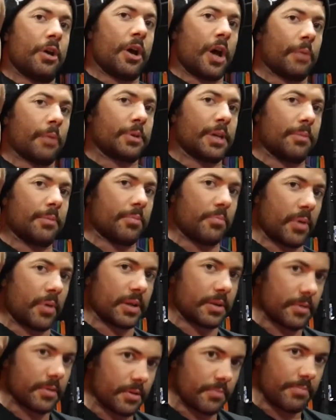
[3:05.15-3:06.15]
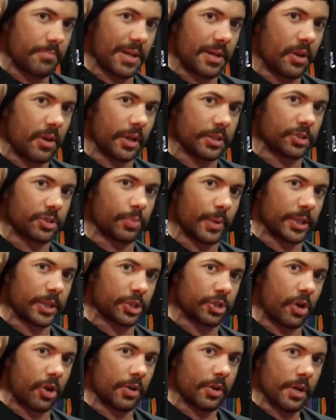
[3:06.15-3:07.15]
I'm keeping my midline
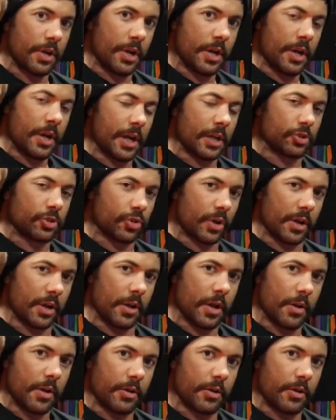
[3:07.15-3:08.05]
switched on and trying to